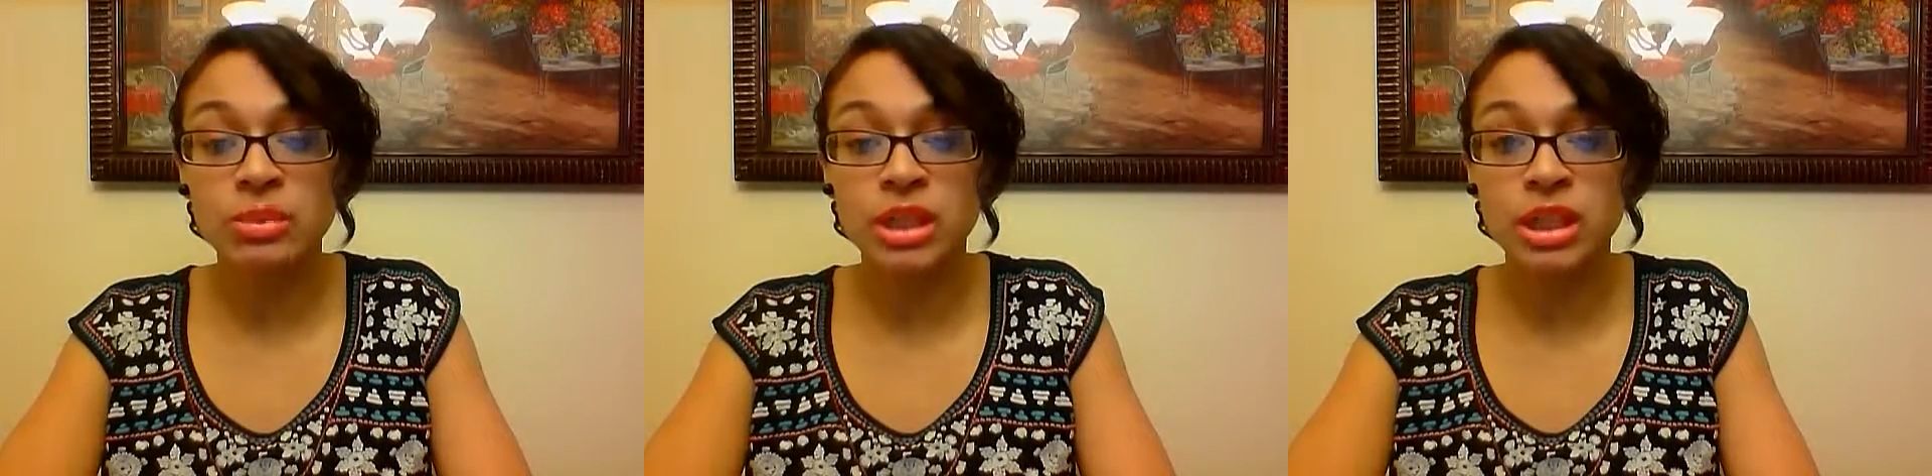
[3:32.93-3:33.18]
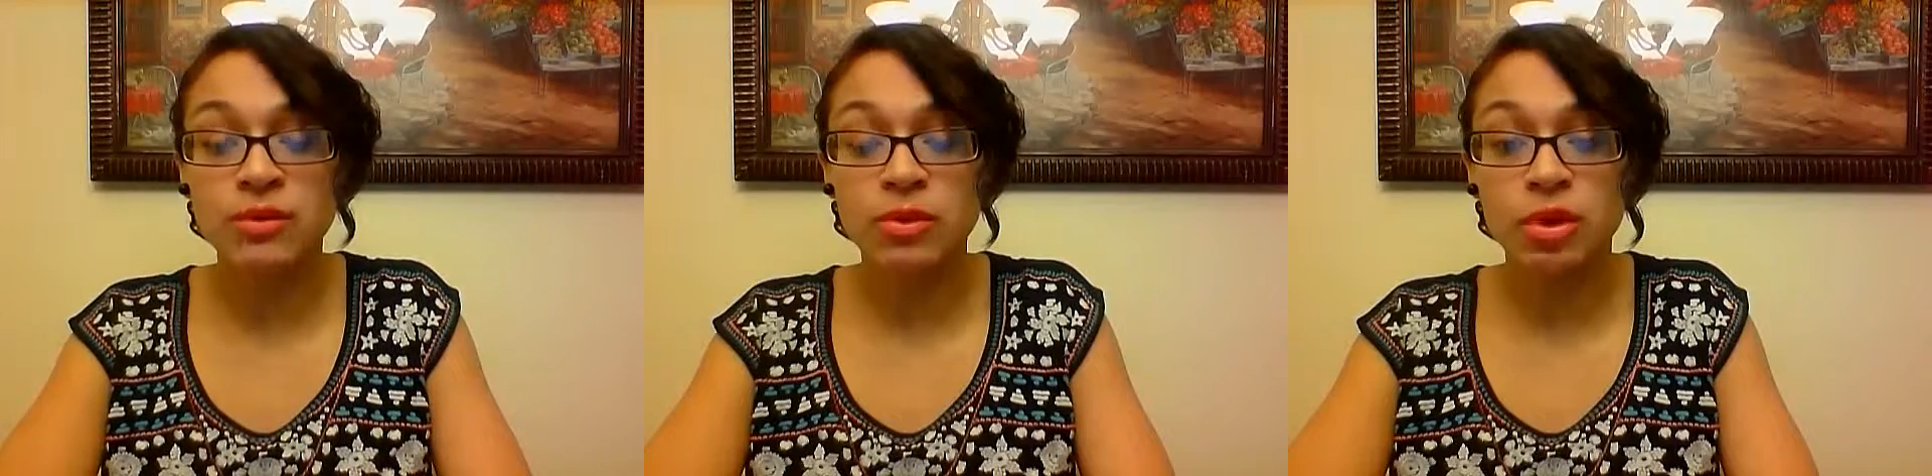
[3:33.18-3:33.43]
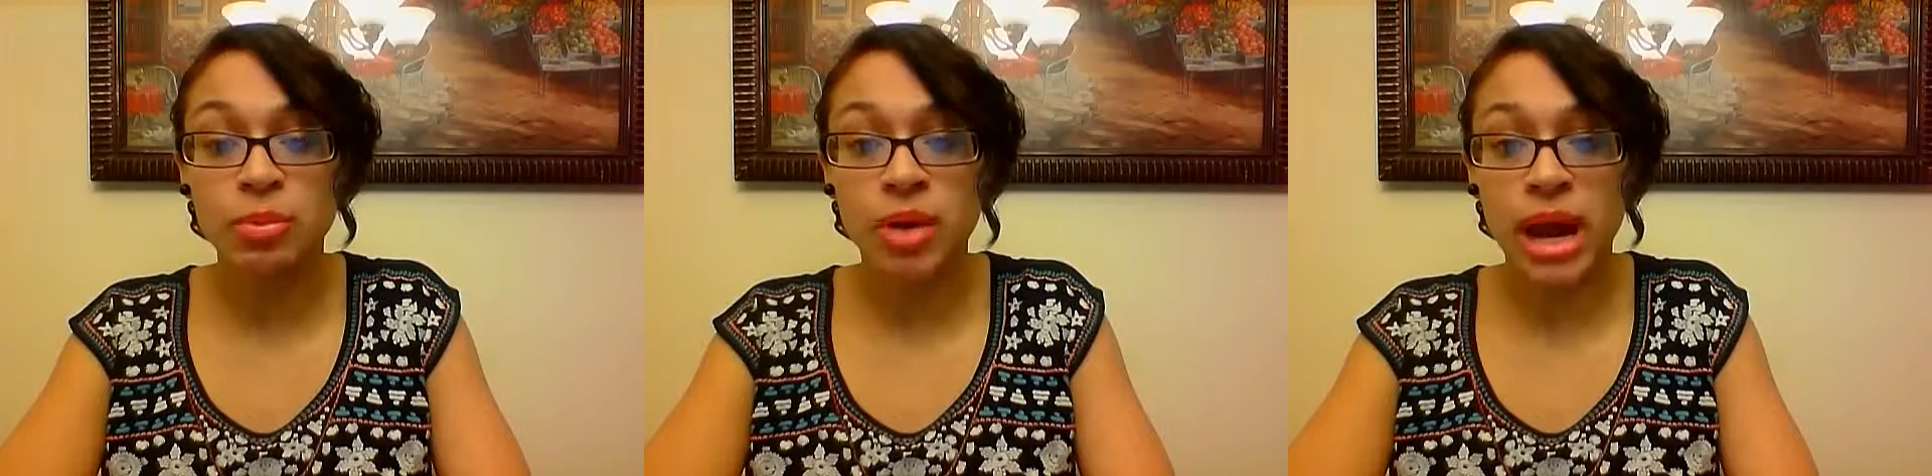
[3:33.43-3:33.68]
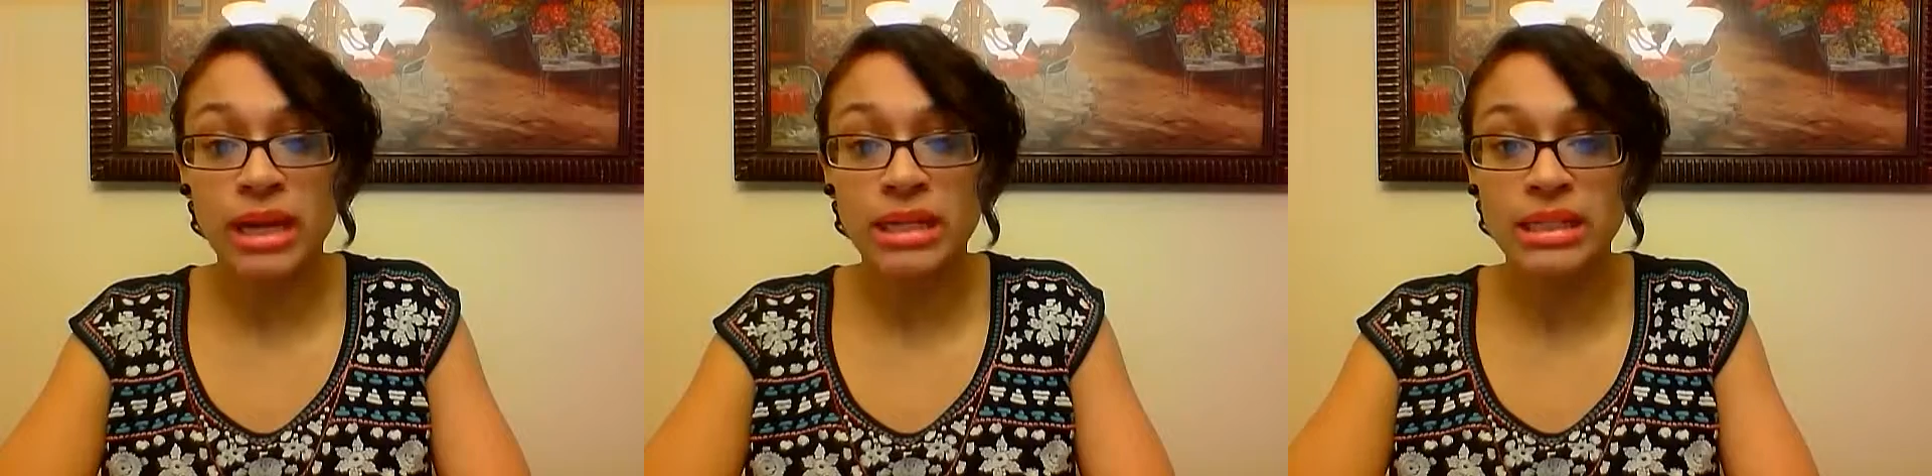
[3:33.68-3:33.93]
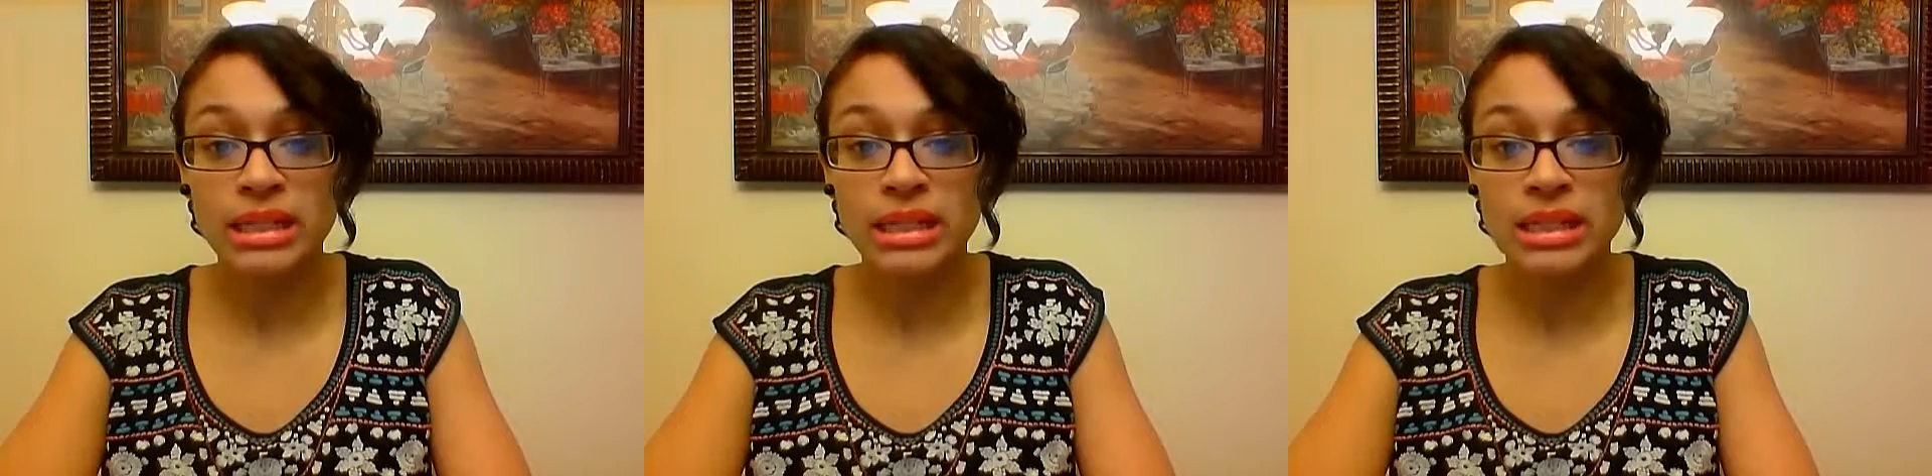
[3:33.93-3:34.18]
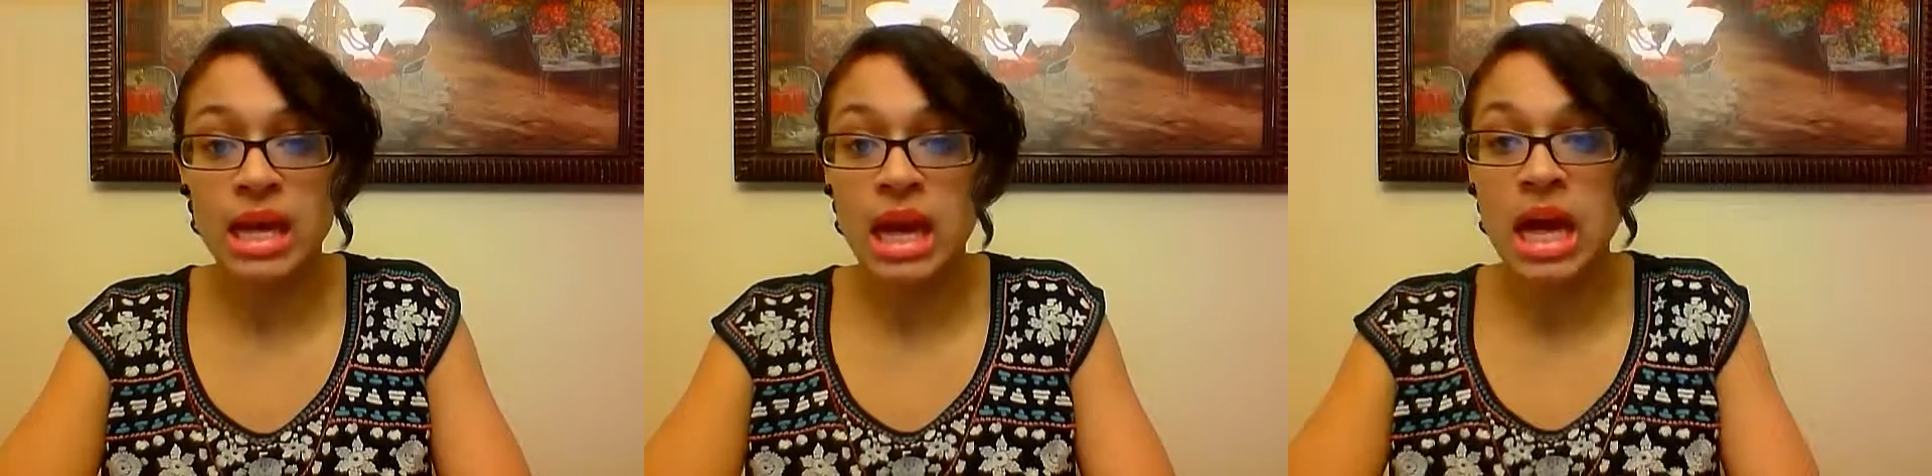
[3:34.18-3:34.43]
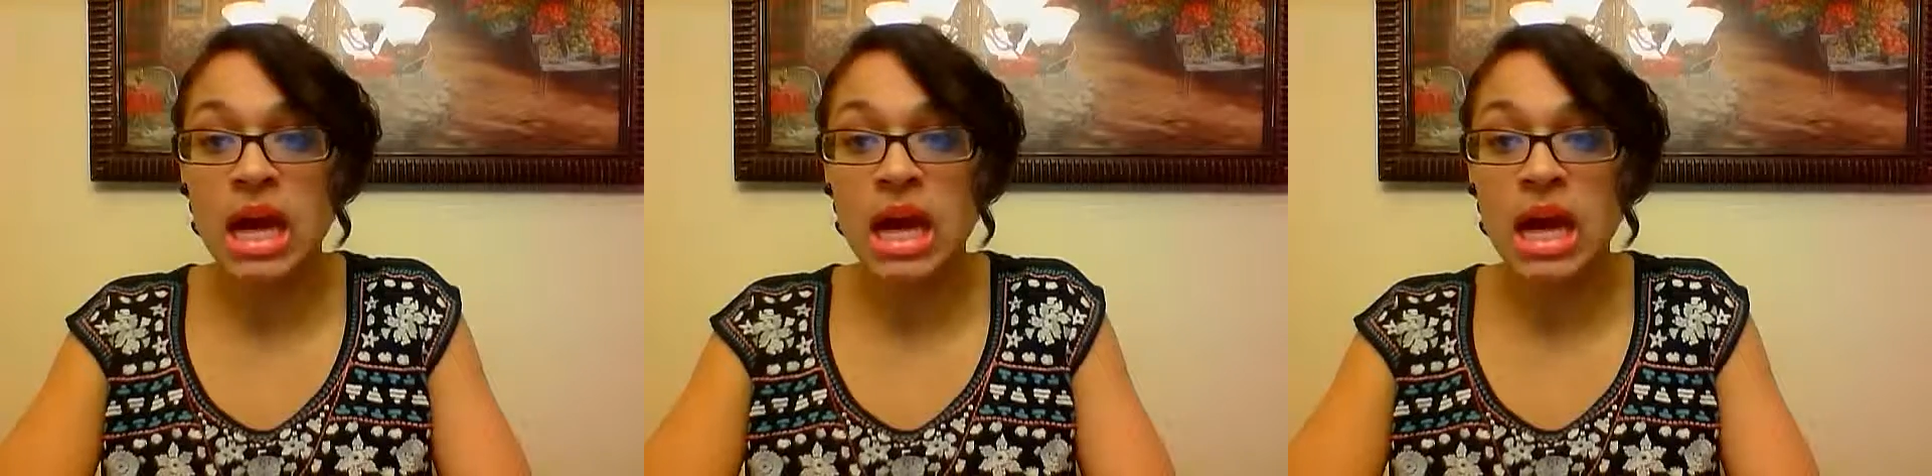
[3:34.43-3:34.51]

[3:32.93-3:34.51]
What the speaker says: belief or practices,